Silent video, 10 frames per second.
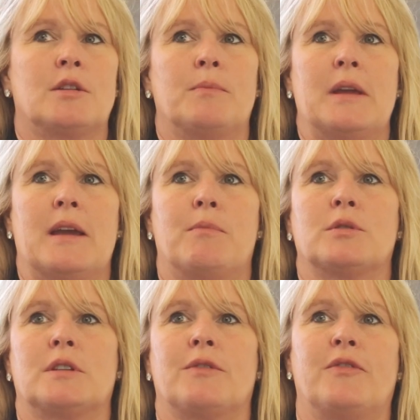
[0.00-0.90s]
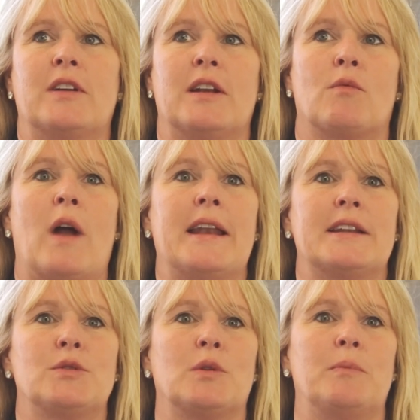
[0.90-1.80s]
to be able to fit right
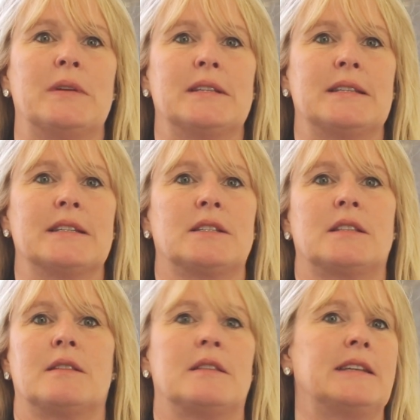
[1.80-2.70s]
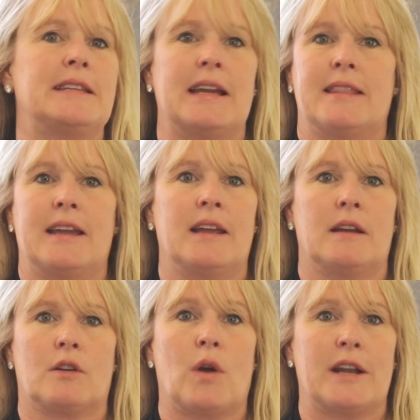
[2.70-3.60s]
into a business the day
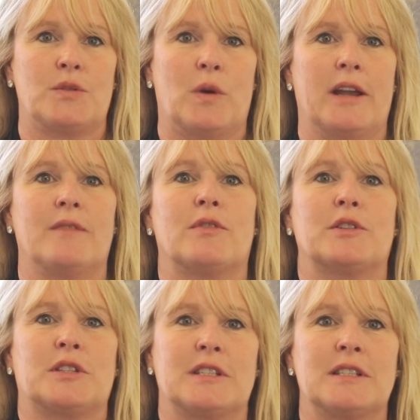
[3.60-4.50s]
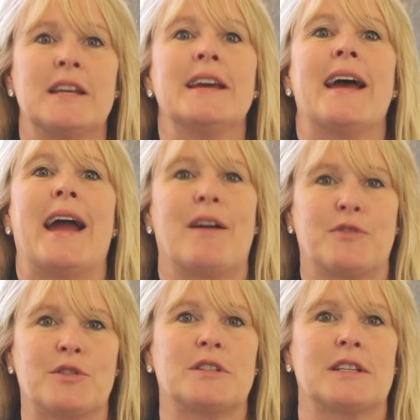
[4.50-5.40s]
they graduate versus
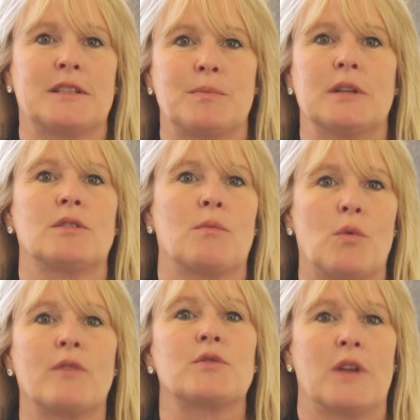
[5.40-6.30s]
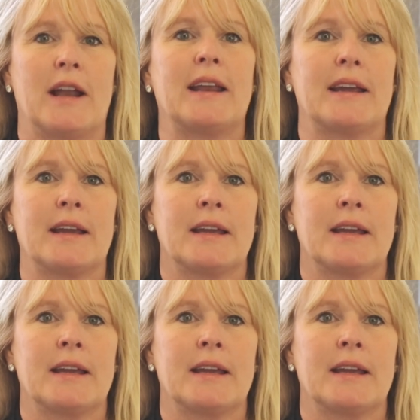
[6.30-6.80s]
after six months or more of training.